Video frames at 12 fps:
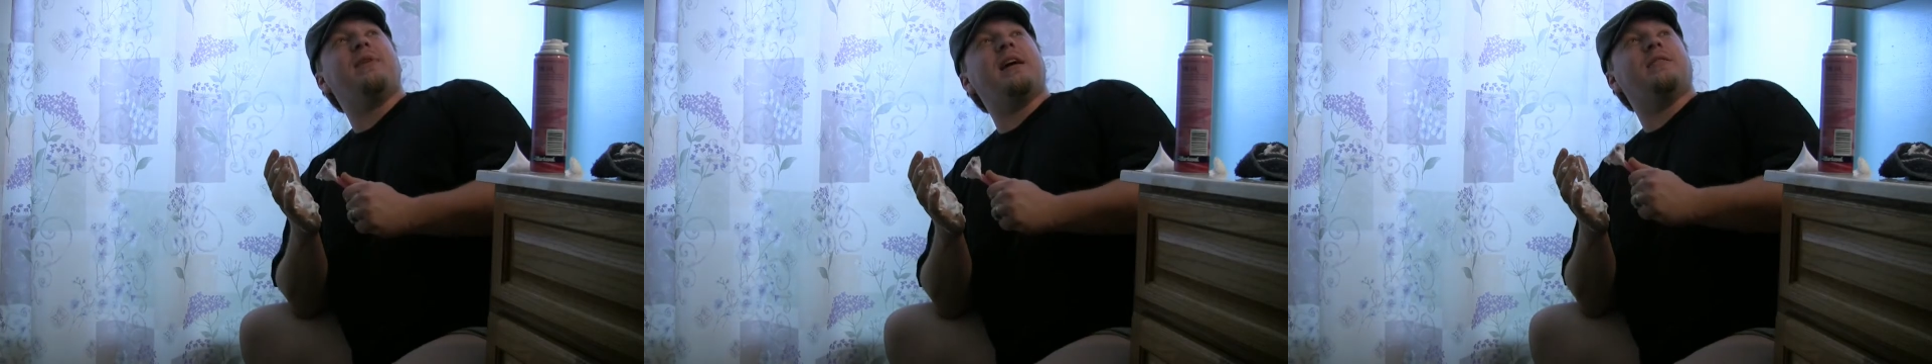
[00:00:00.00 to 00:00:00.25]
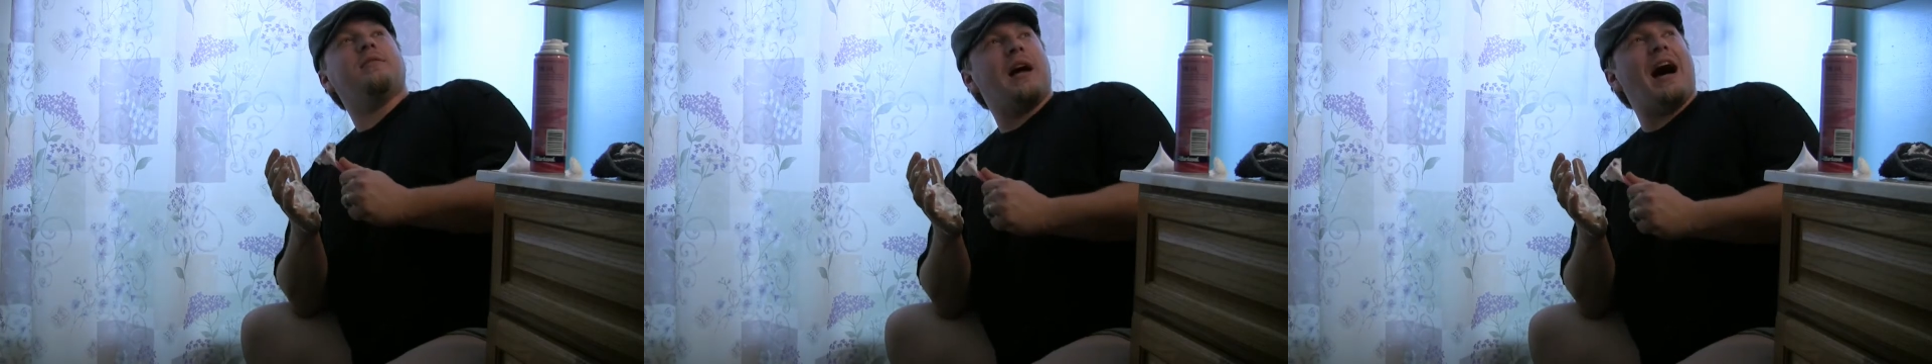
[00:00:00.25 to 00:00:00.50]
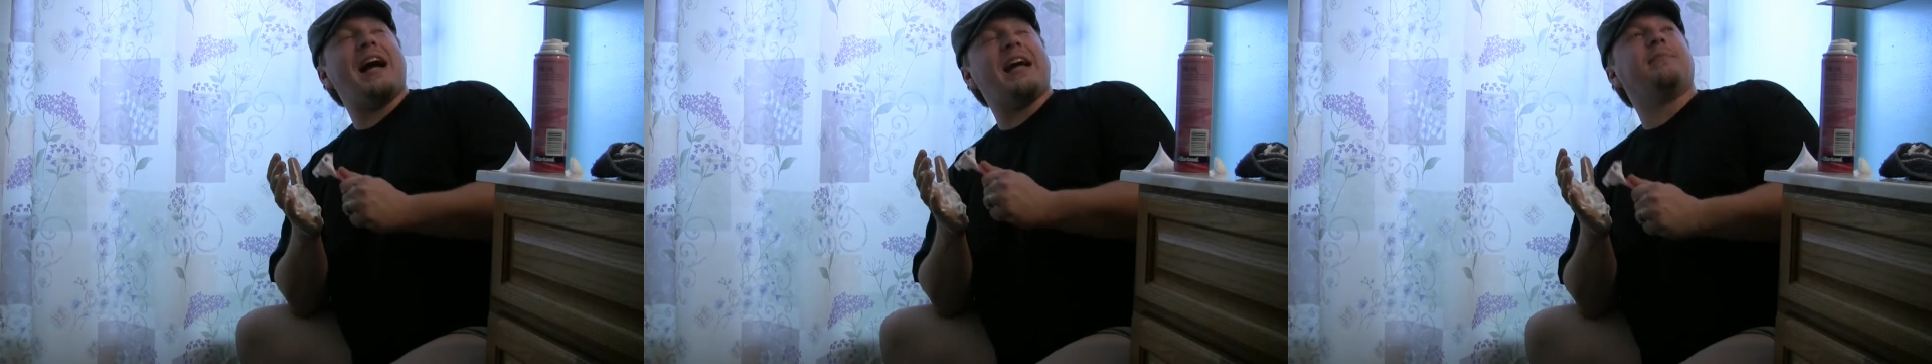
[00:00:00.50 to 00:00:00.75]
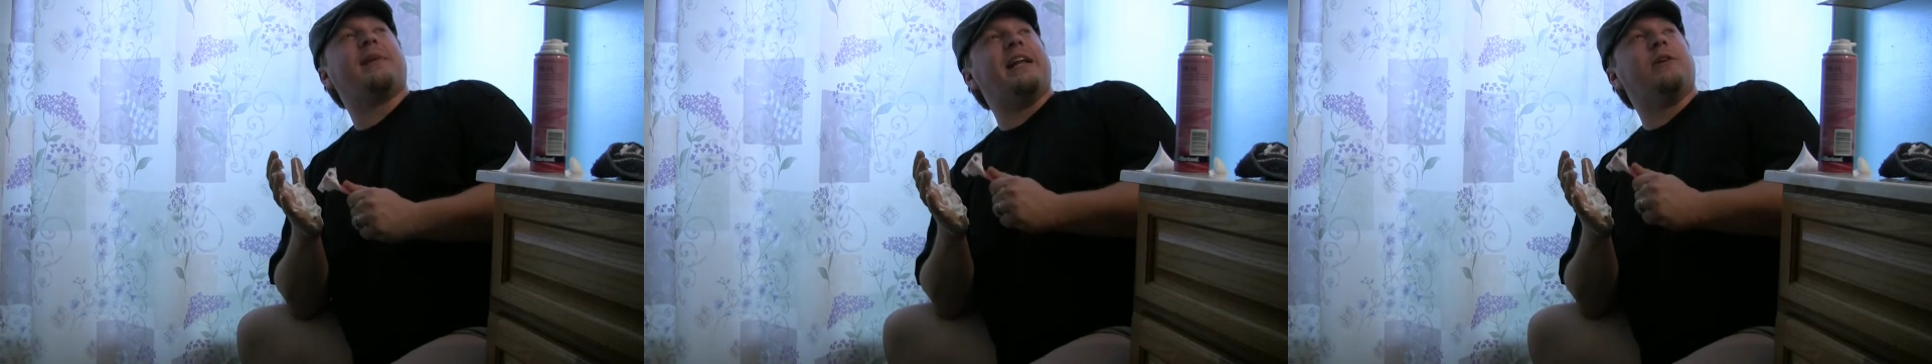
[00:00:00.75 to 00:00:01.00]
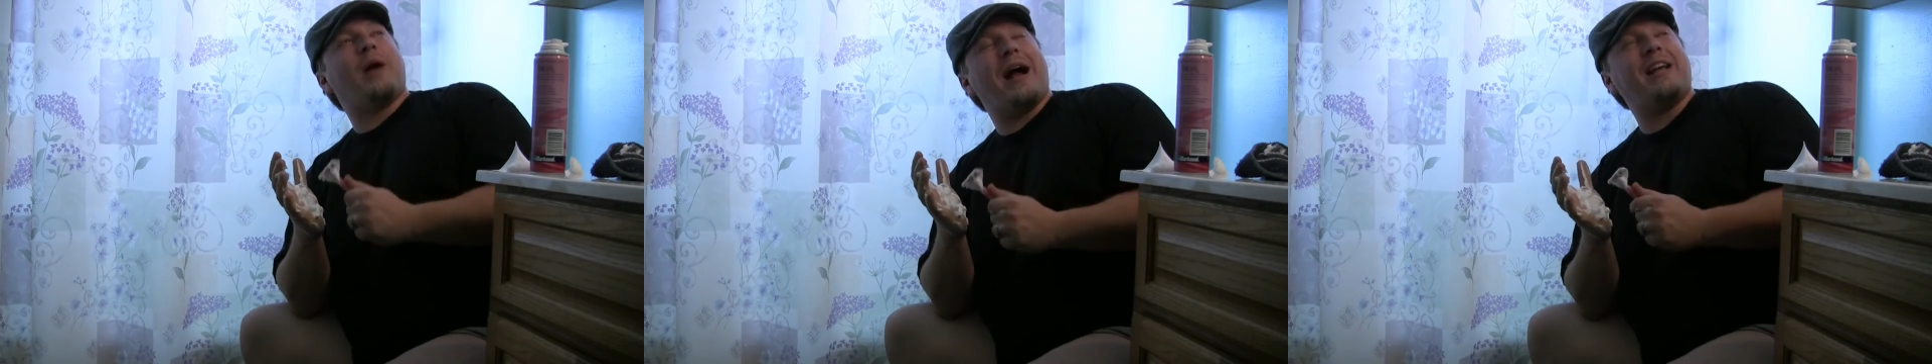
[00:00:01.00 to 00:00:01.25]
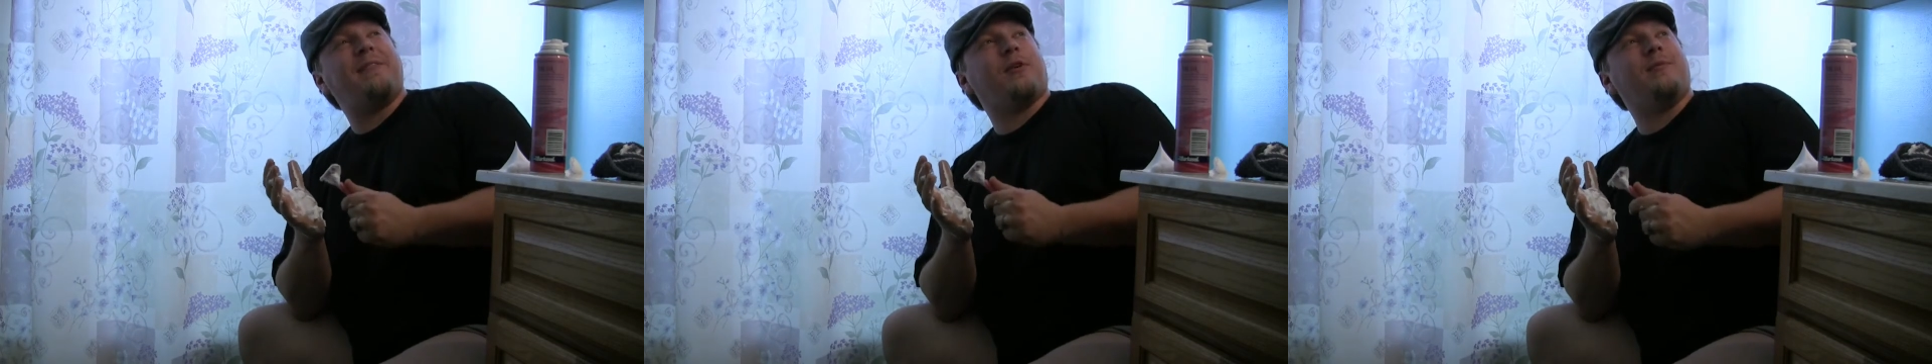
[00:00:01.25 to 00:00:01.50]
it! I am getting
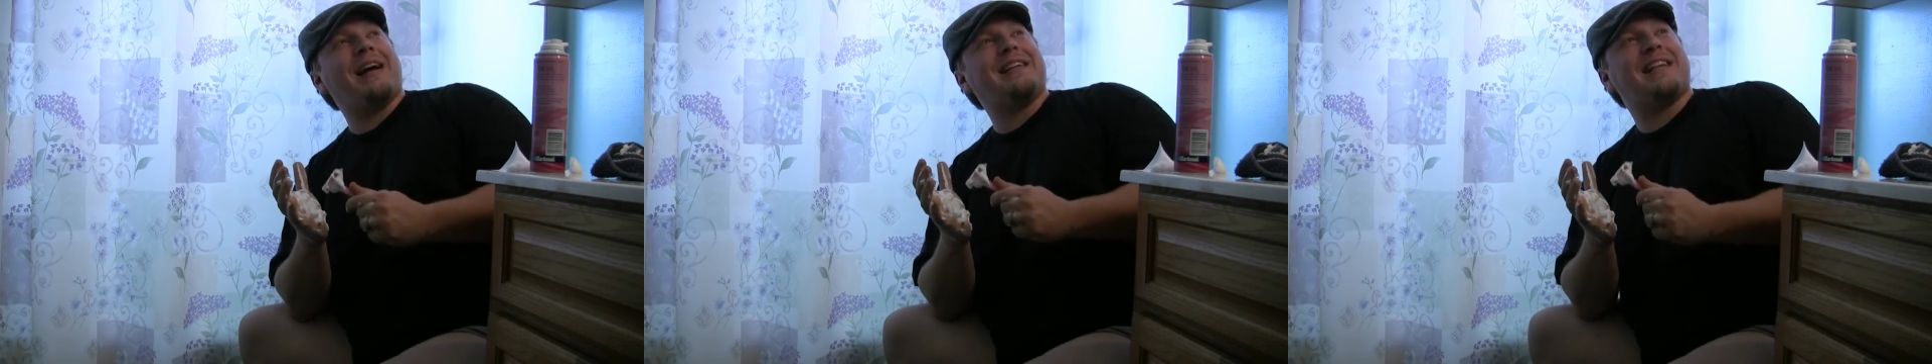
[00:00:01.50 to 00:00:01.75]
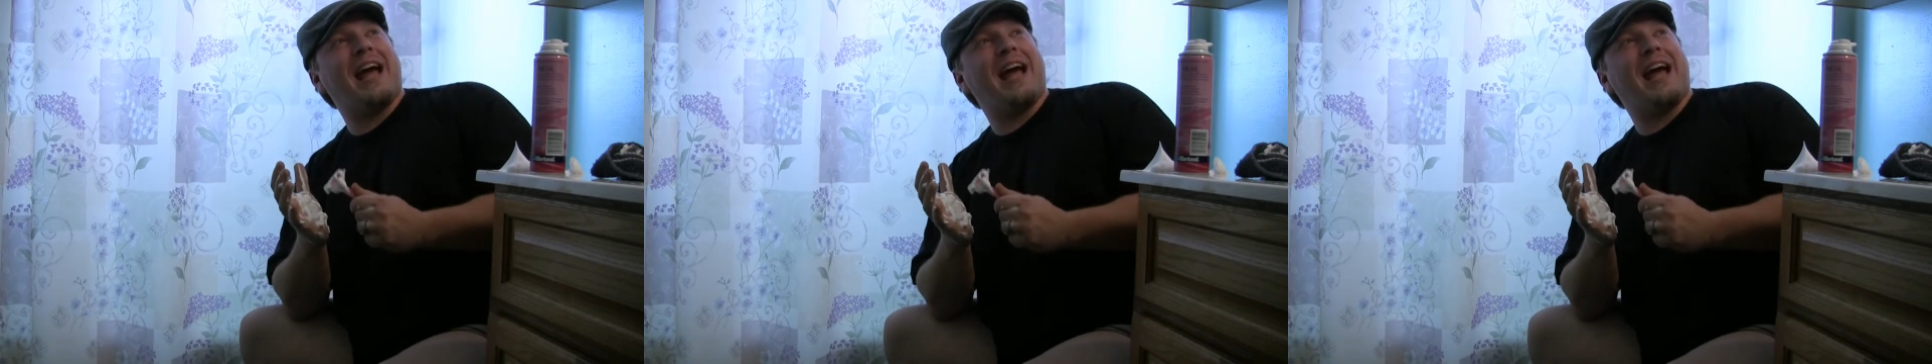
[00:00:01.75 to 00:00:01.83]
ready for my